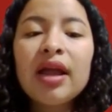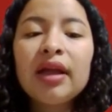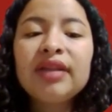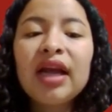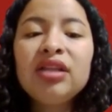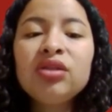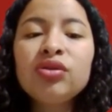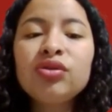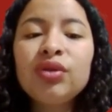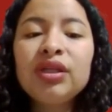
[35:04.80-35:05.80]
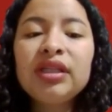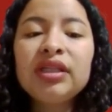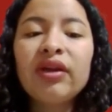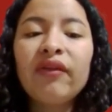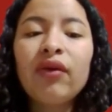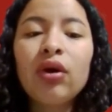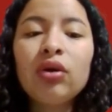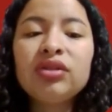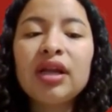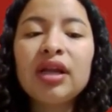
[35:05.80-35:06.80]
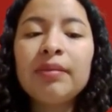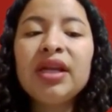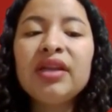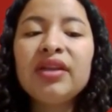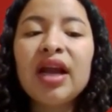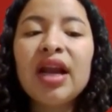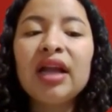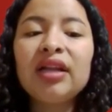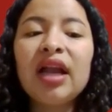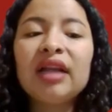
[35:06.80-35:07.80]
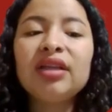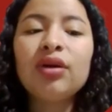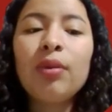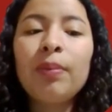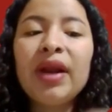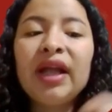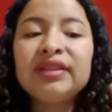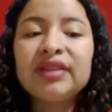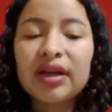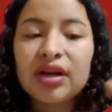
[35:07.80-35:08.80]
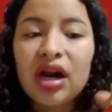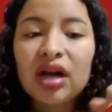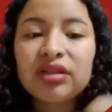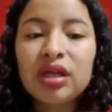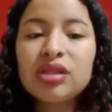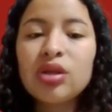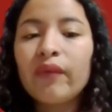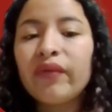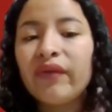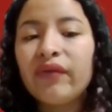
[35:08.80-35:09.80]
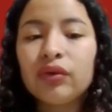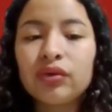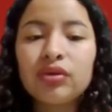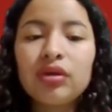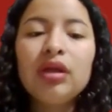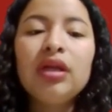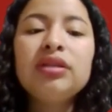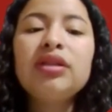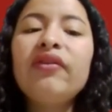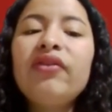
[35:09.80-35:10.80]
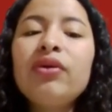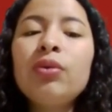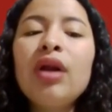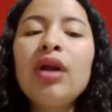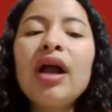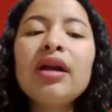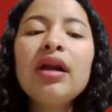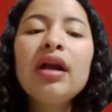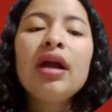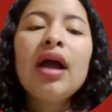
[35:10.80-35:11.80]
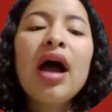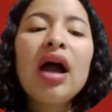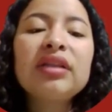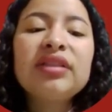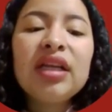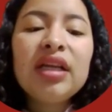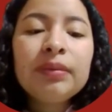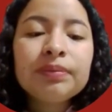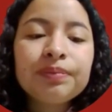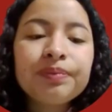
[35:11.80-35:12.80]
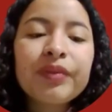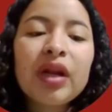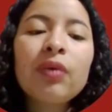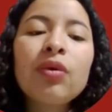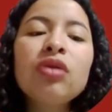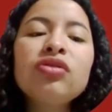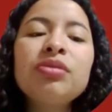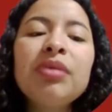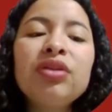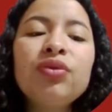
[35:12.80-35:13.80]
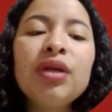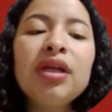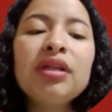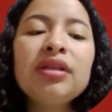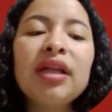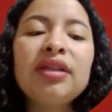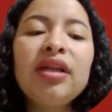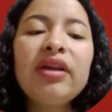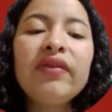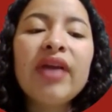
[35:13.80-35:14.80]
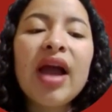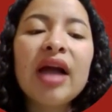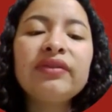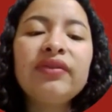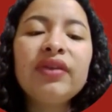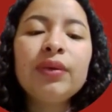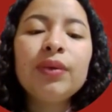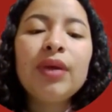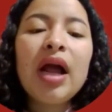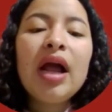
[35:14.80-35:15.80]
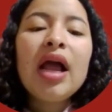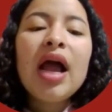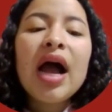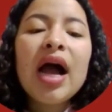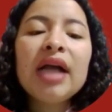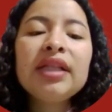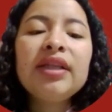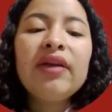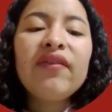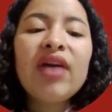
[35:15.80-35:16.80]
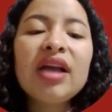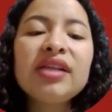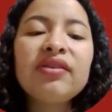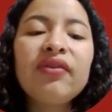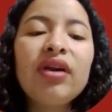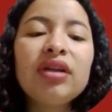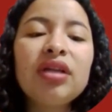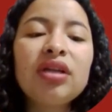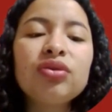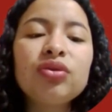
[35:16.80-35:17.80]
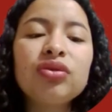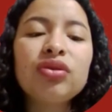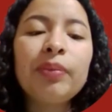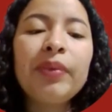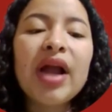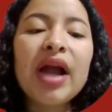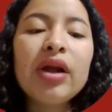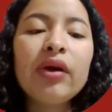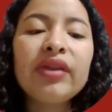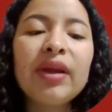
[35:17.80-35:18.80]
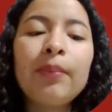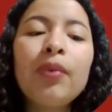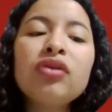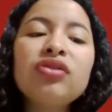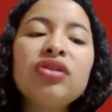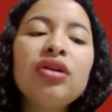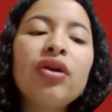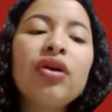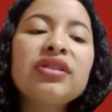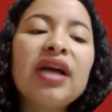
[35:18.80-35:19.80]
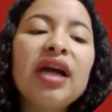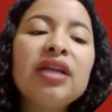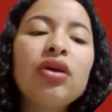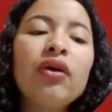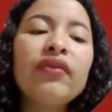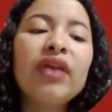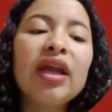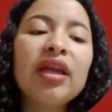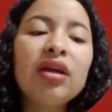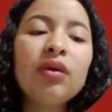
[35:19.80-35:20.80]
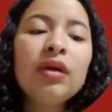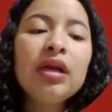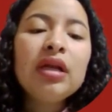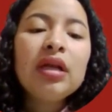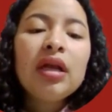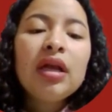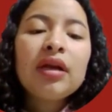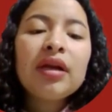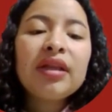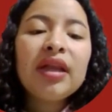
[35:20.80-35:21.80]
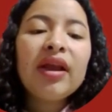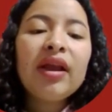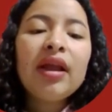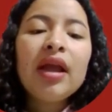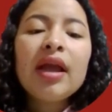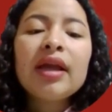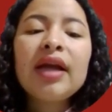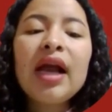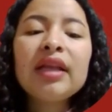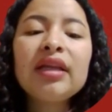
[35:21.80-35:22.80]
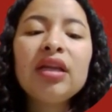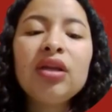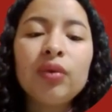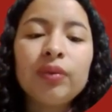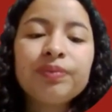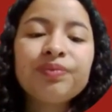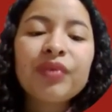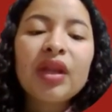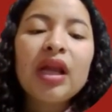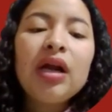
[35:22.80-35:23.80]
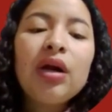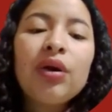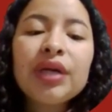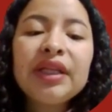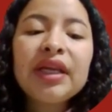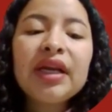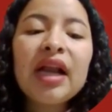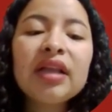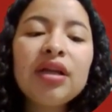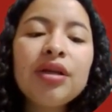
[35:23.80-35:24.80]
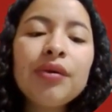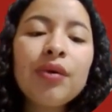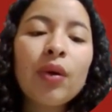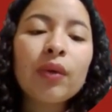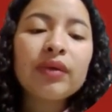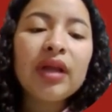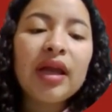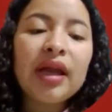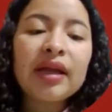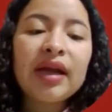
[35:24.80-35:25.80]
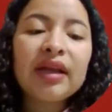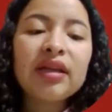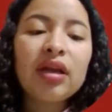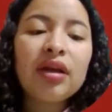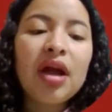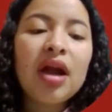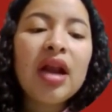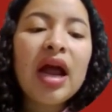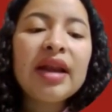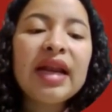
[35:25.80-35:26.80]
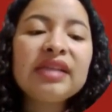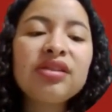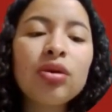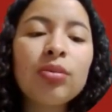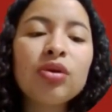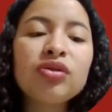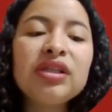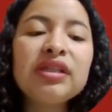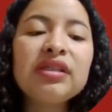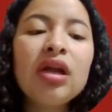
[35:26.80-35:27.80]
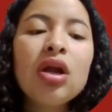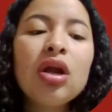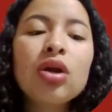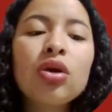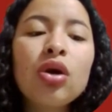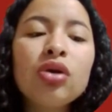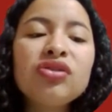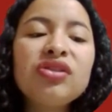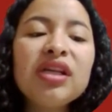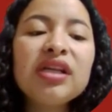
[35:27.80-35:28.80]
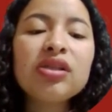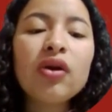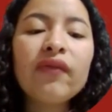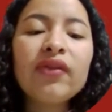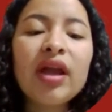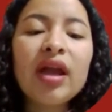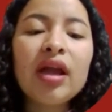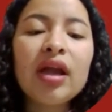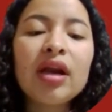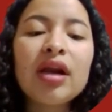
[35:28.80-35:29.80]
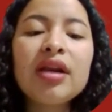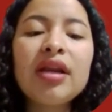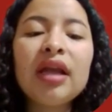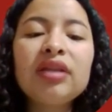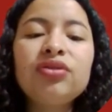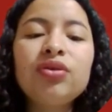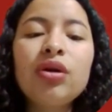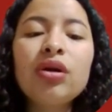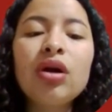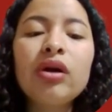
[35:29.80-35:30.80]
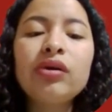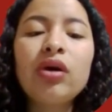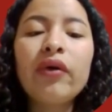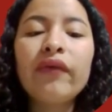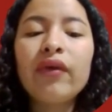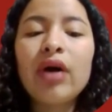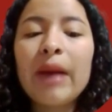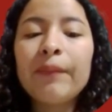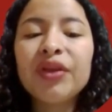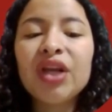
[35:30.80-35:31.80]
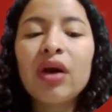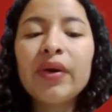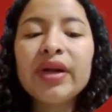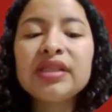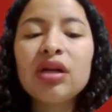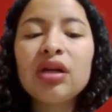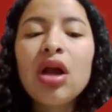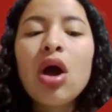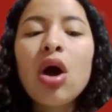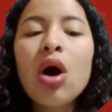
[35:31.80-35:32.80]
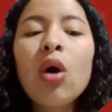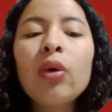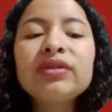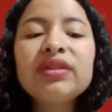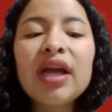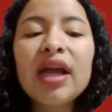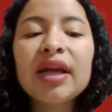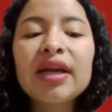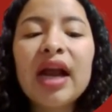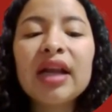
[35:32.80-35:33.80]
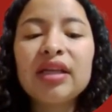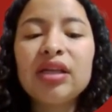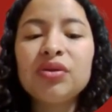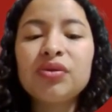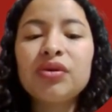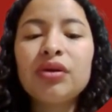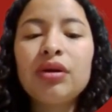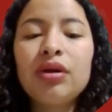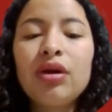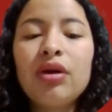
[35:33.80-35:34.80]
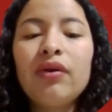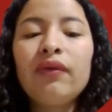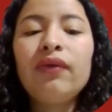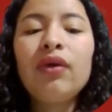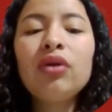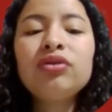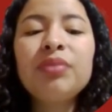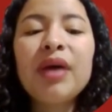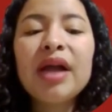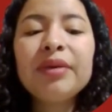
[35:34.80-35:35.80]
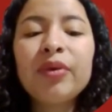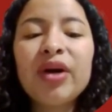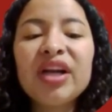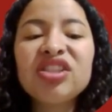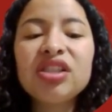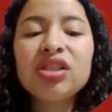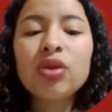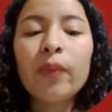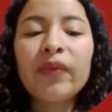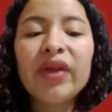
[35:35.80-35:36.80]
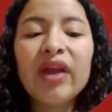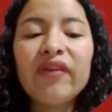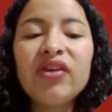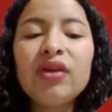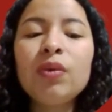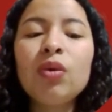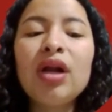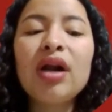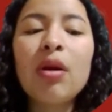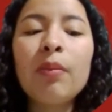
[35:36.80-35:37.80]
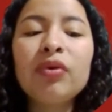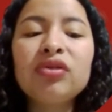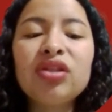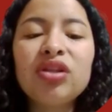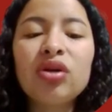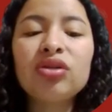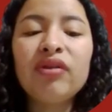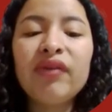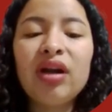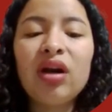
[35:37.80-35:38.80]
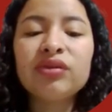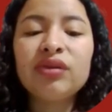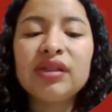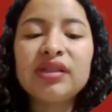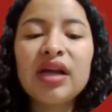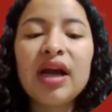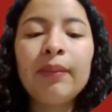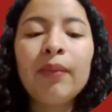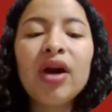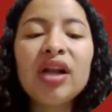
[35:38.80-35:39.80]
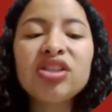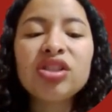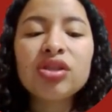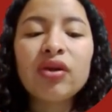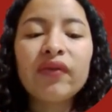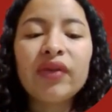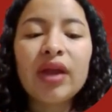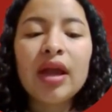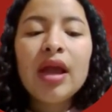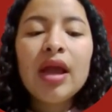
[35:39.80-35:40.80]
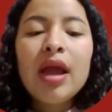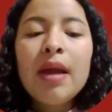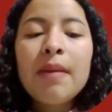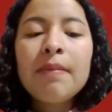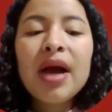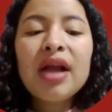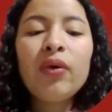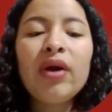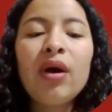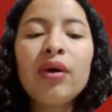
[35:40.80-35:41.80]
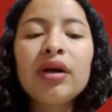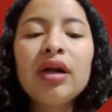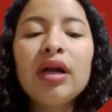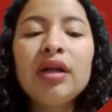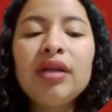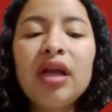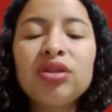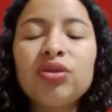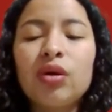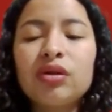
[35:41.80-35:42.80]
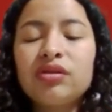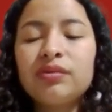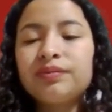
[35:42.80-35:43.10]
dinuestrin in the front, the medial and lateral plantar arteries of the foot. The fibular artery runs between the tibia and fibula and divides further to supply the posterior side of the heel reticalcinium. Reticalcinium or the calcaneal anastomosis consists of the nectar of Apteris or the calcaneus, formed by branches of the fibular and posterior tibial arteries and branches of the malleolar nectars.